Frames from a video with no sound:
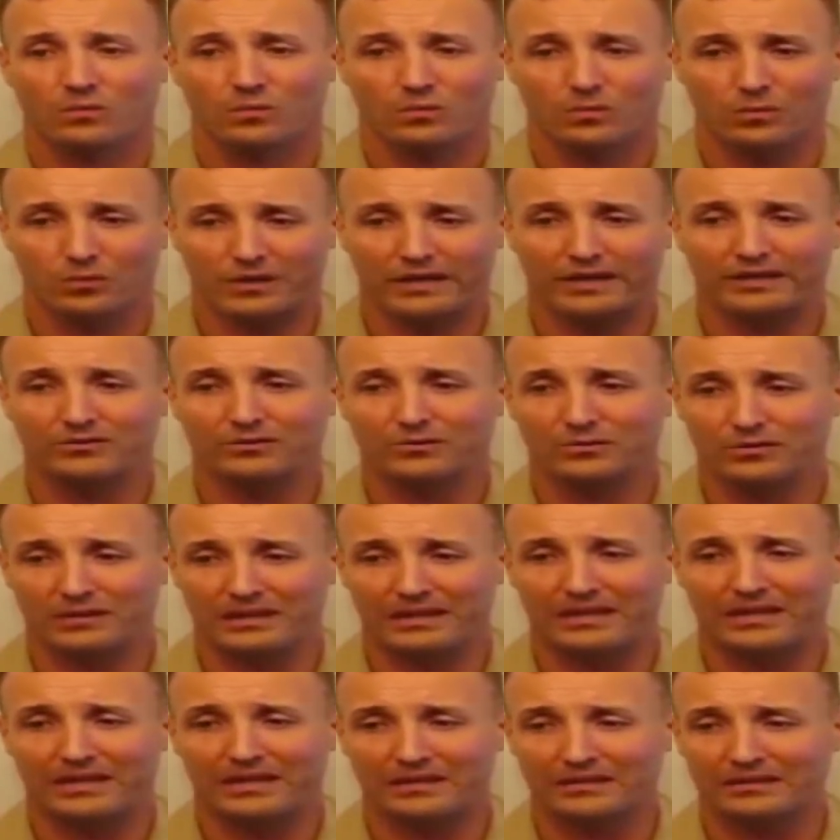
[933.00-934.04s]
Would I do it
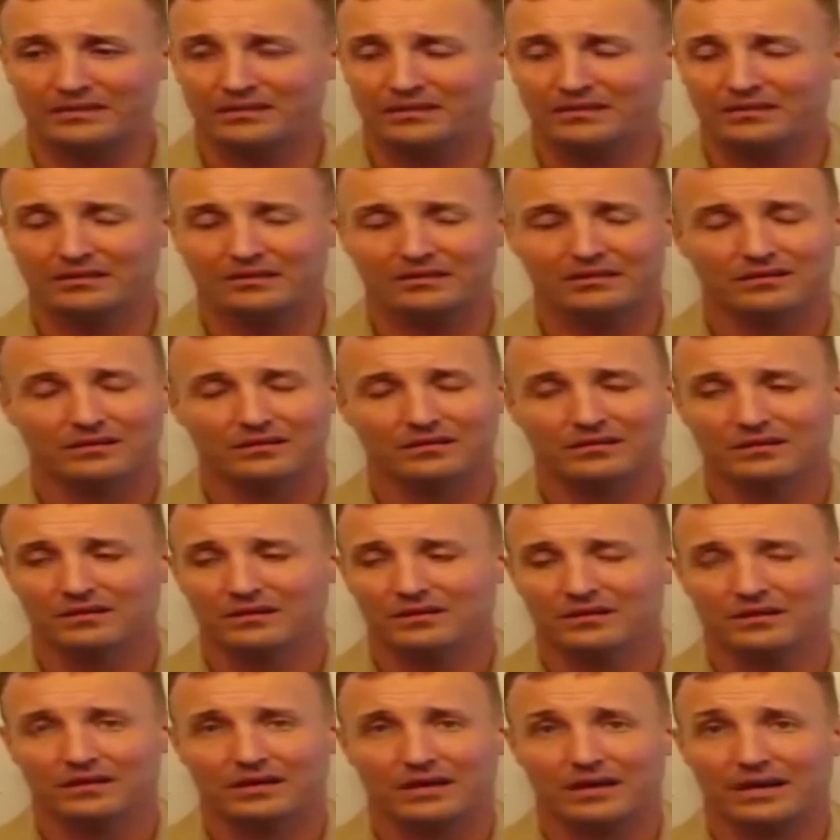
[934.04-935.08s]
again?
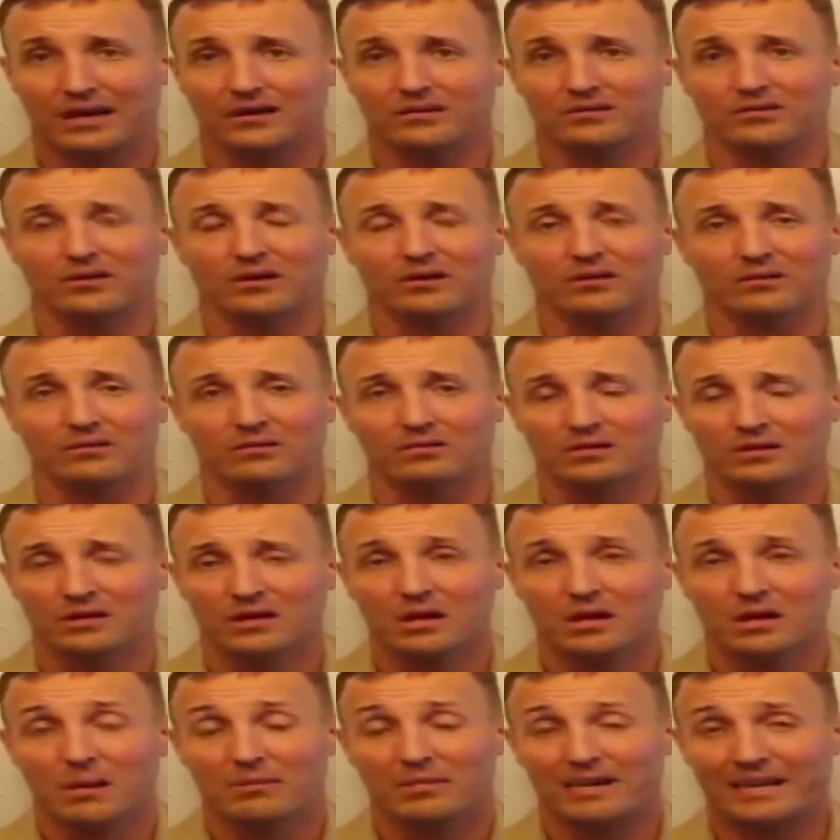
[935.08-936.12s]
I don't know.
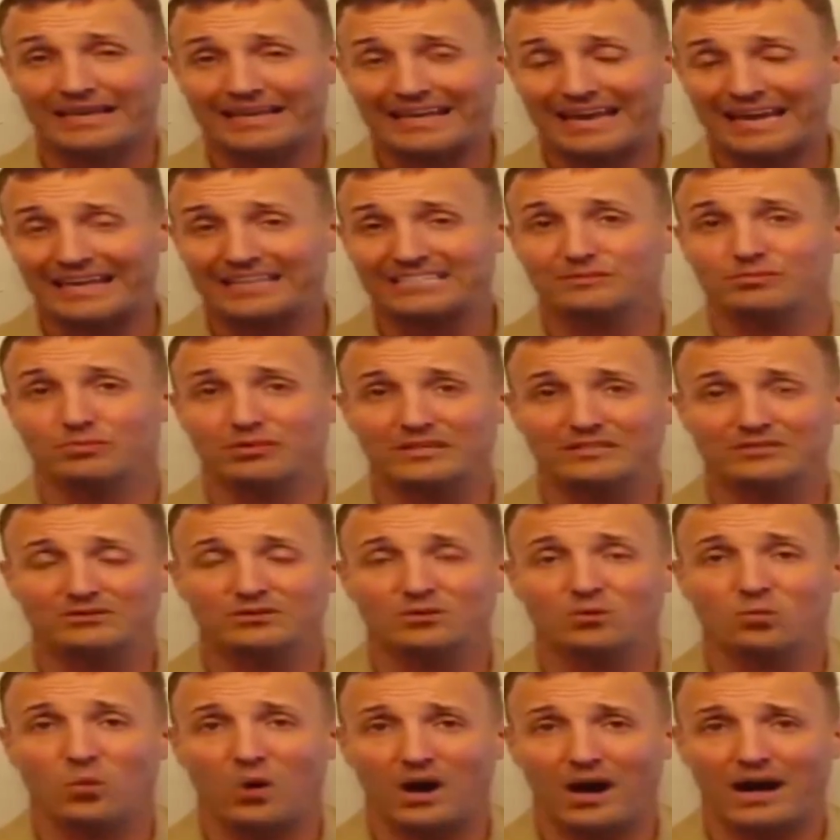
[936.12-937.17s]
But I can't explain to
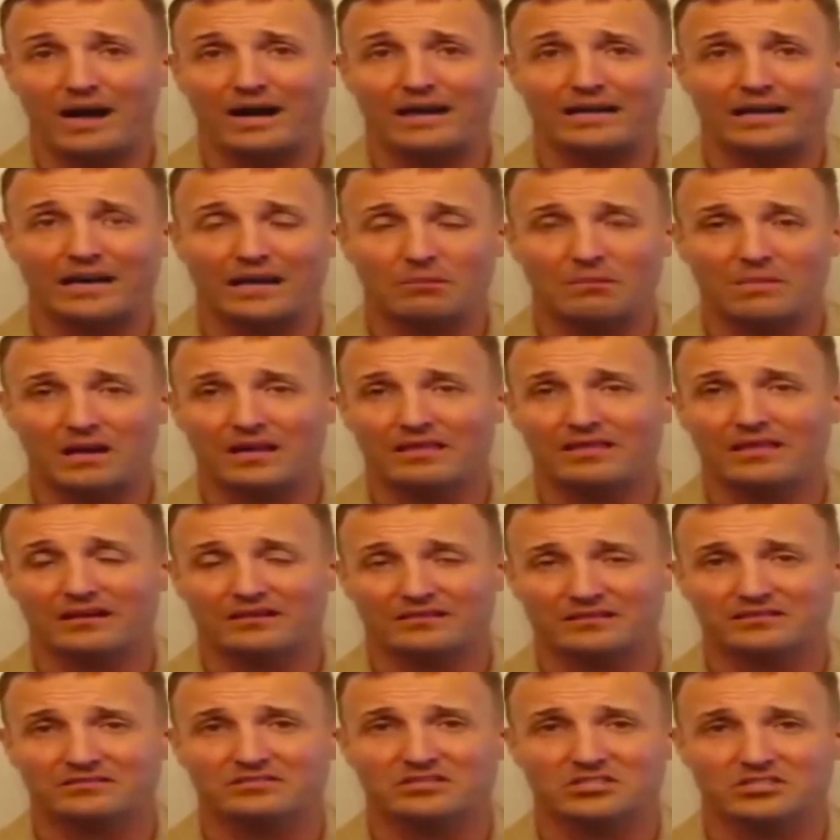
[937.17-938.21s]
you why I made that
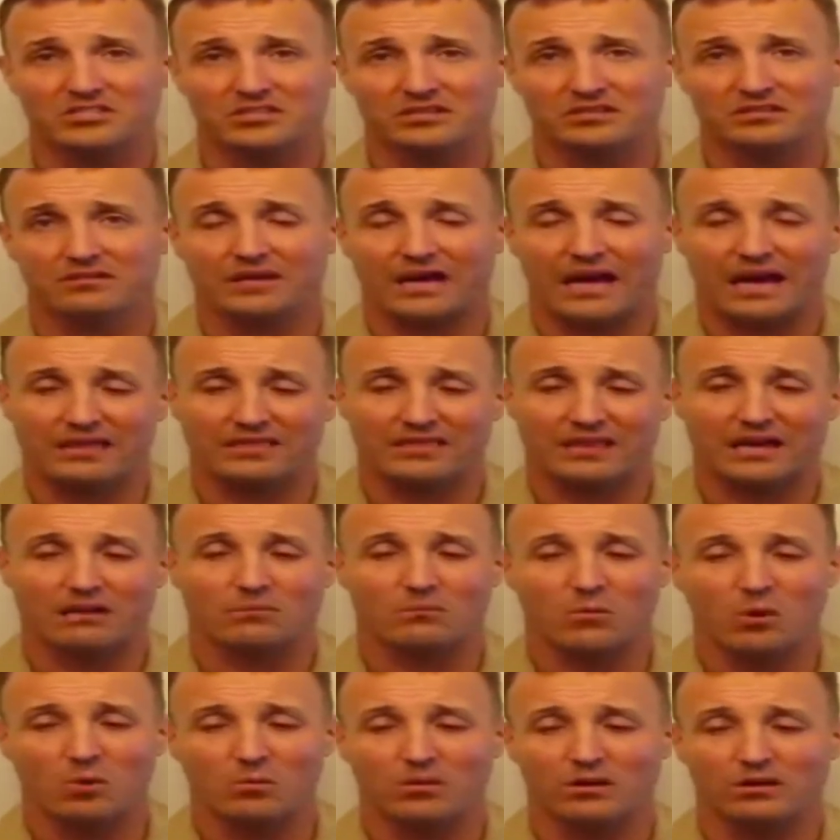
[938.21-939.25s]
decision at
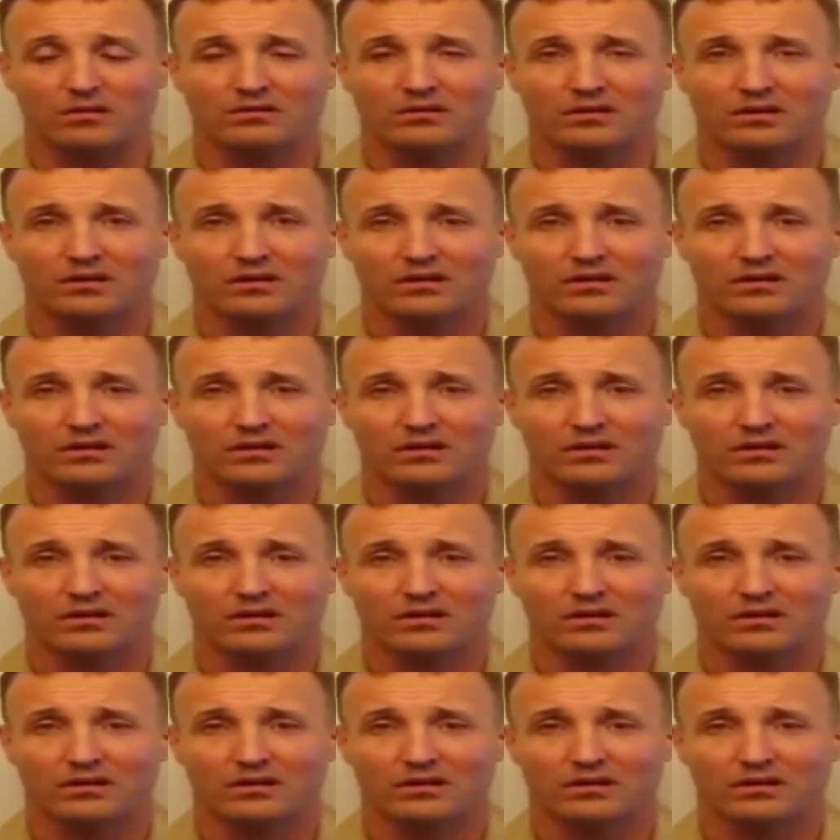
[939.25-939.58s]
that moment.